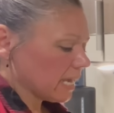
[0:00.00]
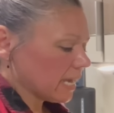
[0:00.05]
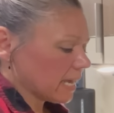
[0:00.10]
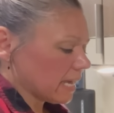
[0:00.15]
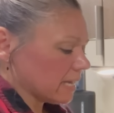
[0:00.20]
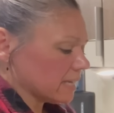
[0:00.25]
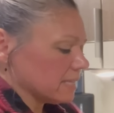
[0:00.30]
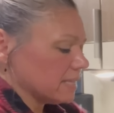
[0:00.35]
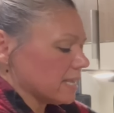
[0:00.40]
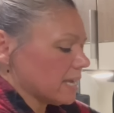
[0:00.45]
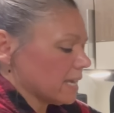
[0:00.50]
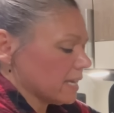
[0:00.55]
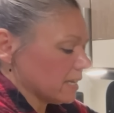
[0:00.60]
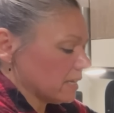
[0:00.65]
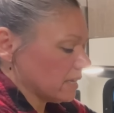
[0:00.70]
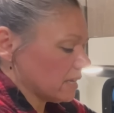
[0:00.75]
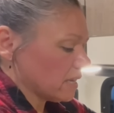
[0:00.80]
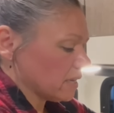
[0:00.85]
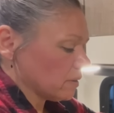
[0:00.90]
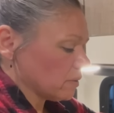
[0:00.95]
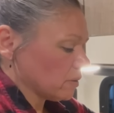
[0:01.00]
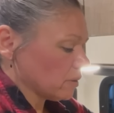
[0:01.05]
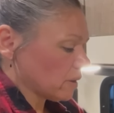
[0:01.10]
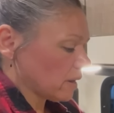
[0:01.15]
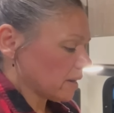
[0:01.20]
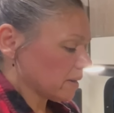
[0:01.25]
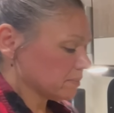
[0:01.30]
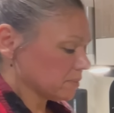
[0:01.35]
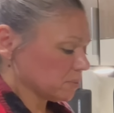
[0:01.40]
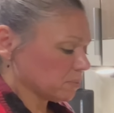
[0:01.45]
and then
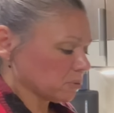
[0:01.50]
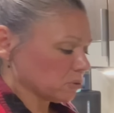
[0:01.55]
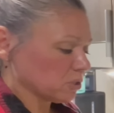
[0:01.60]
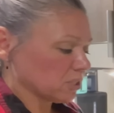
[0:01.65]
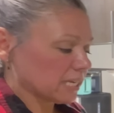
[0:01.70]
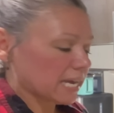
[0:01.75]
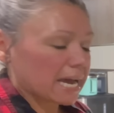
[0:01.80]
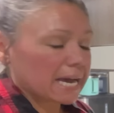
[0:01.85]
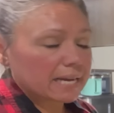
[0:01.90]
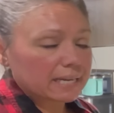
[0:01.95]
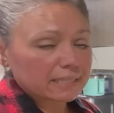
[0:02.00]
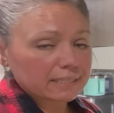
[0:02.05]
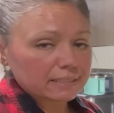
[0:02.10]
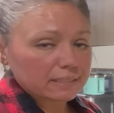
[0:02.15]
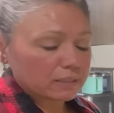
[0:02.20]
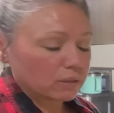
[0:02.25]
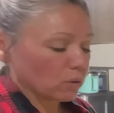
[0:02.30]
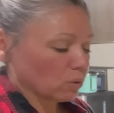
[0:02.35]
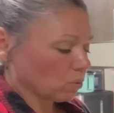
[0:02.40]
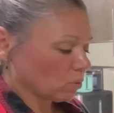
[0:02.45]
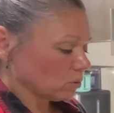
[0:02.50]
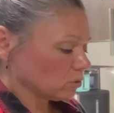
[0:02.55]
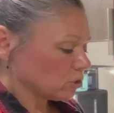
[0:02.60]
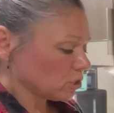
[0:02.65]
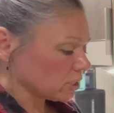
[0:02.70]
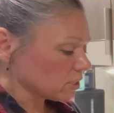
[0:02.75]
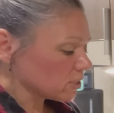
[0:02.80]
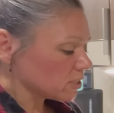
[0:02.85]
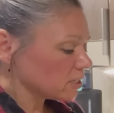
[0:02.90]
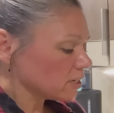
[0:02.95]
I'm supposed to add
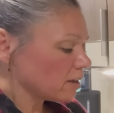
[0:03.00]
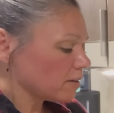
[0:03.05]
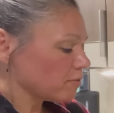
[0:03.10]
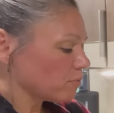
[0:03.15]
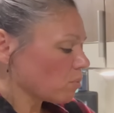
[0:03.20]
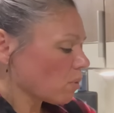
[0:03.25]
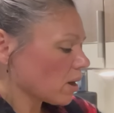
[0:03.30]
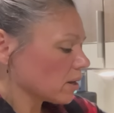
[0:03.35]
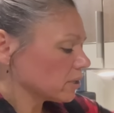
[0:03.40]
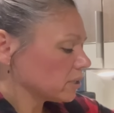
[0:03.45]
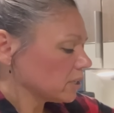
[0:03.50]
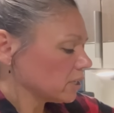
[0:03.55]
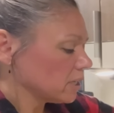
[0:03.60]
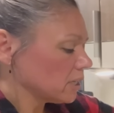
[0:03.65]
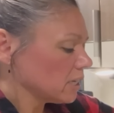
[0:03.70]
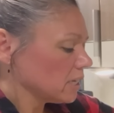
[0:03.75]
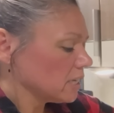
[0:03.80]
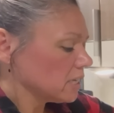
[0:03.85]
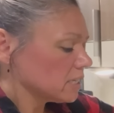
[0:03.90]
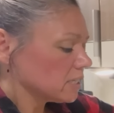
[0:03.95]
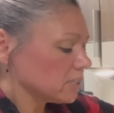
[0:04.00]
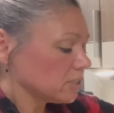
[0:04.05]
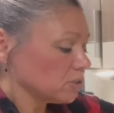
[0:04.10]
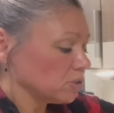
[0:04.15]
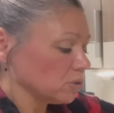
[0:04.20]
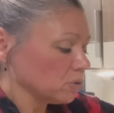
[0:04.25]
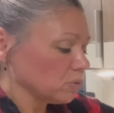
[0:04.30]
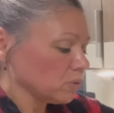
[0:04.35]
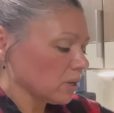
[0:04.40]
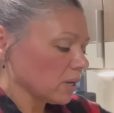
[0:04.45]
just enough water
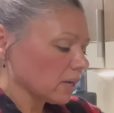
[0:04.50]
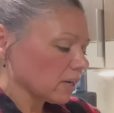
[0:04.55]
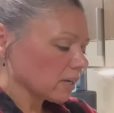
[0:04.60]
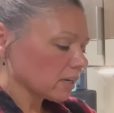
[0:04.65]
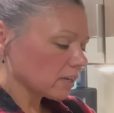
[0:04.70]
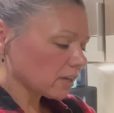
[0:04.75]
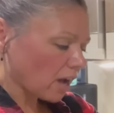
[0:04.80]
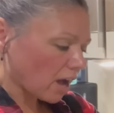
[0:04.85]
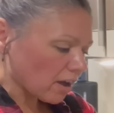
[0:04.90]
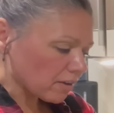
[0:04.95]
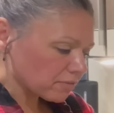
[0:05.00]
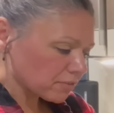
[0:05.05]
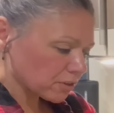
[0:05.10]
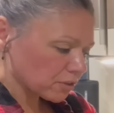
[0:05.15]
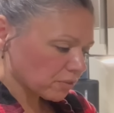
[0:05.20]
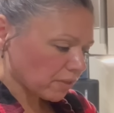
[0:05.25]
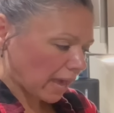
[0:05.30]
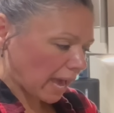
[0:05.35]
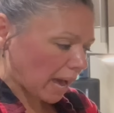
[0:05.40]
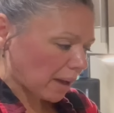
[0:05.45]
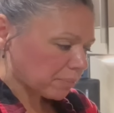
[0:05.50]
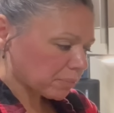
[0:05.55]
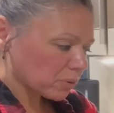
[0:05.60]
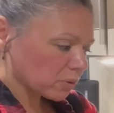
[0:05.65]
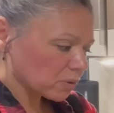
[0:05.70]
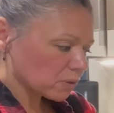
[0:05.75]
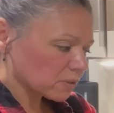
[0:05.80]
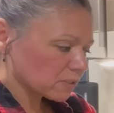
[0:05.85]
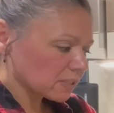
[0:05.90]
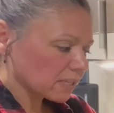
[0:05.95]
to cover the
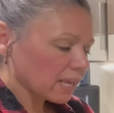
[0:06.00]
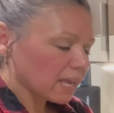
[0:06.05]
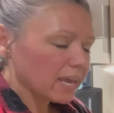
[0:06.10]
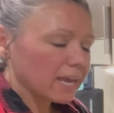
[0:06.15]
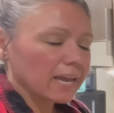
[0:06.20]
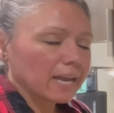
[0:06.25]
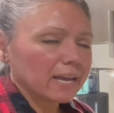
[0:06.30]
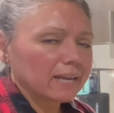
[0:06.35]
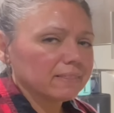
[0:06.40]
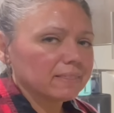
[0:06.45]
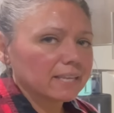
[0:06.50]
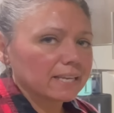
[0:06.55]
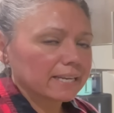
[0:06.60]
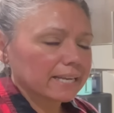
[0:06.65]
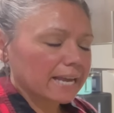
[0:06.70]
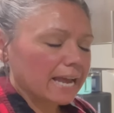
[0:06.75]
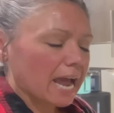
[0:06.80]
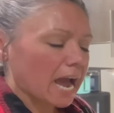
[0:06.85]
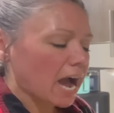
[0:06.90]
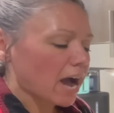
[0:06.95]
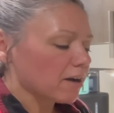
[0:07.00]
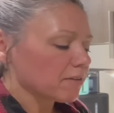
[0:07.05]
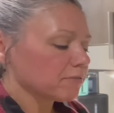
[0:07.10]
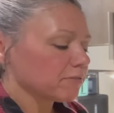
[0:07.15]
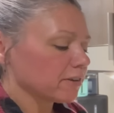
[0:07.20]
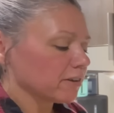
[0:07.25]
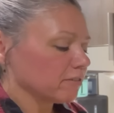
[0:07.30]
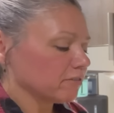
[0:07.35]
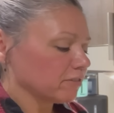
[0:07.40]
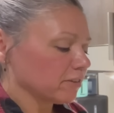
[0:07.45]
apples, and then a half
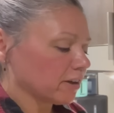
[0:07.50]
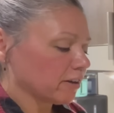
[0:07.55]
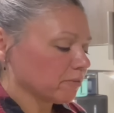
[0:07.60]
of a